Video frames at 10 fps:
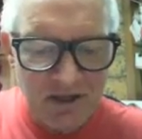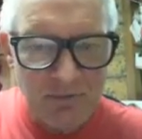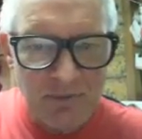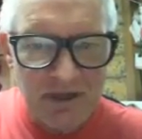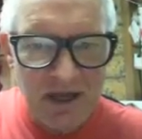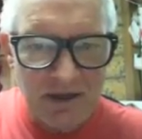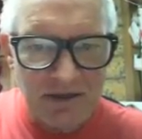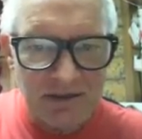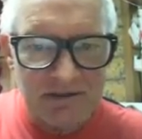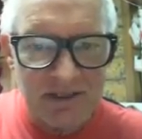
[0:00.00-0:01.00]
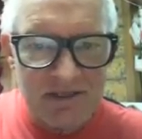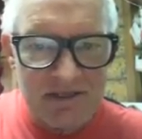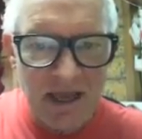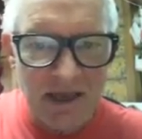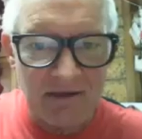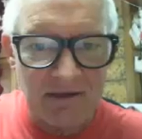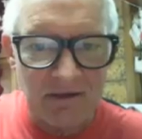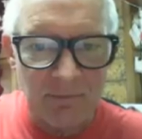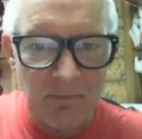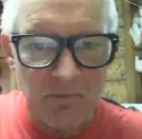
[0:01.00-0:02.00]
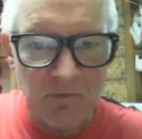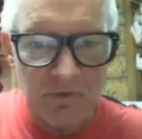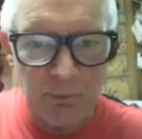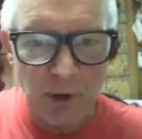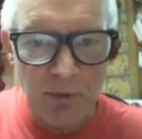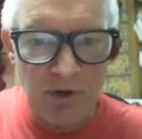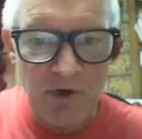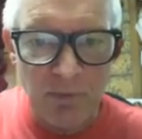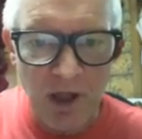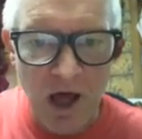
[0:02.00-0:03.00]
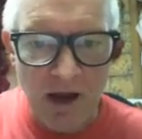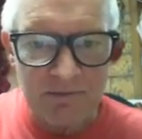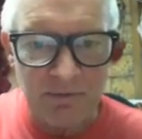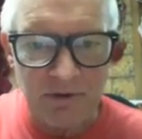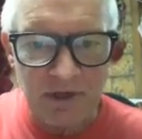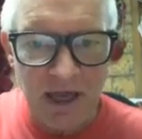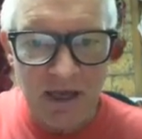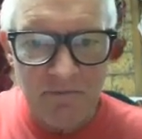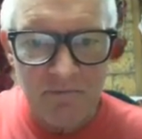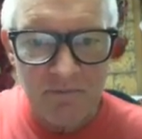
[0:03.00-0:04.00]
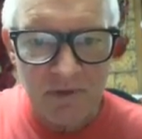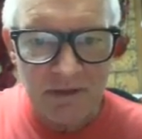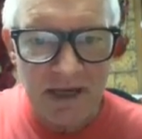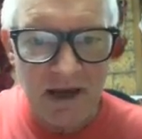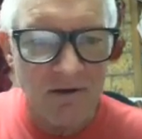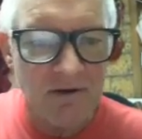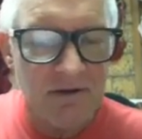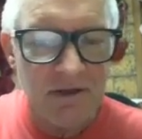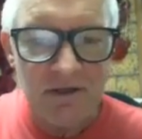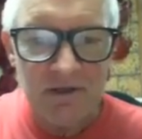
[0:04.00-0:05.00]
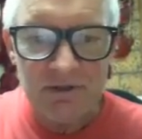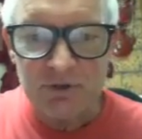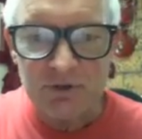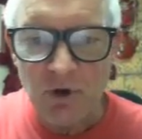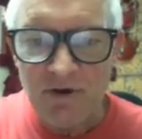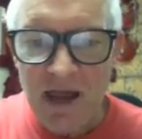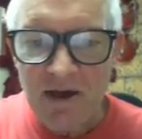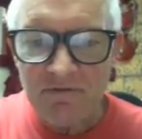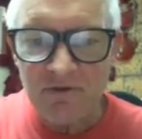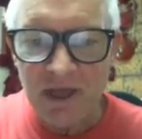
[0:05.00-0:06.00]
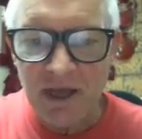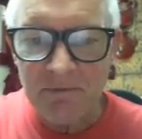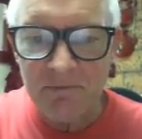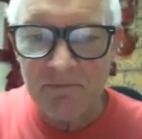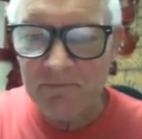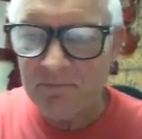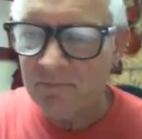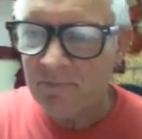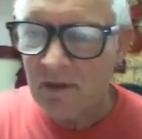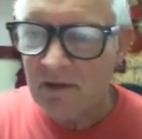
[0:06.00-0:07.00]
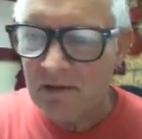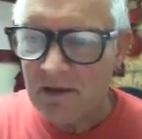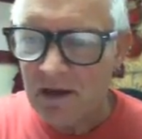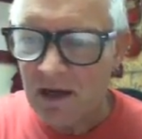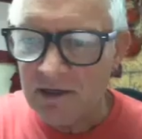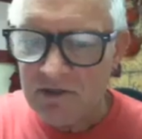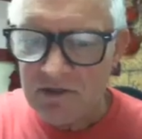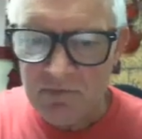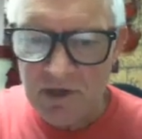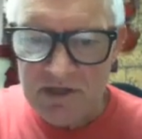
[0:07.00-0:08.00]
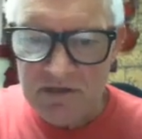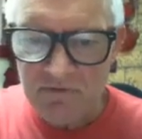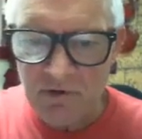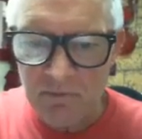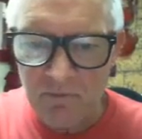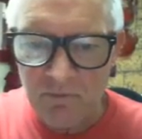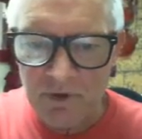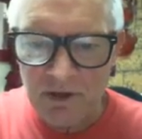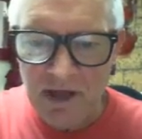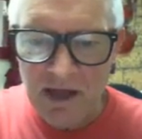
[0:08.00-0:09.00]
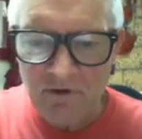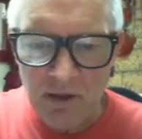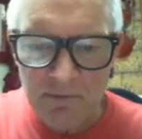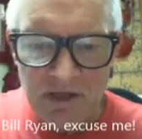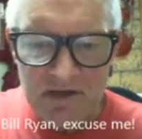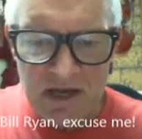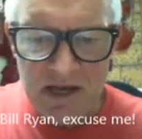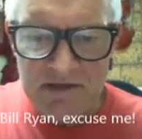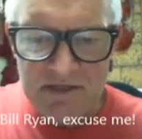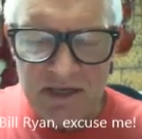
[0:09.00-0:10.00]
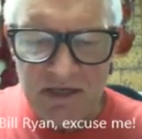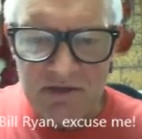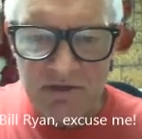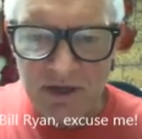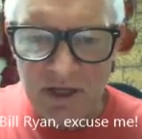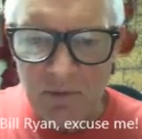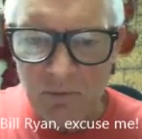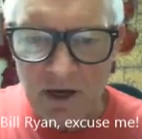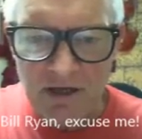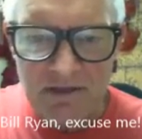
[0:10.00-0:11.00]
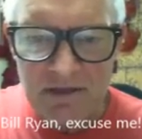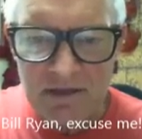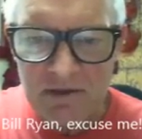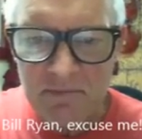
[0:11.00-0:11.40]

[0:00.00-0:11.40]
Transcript: can be done. It says that, permanently blocked. Okay? Now, shortly after that, I got this message from Bill Avalon because I had sent it to him, right?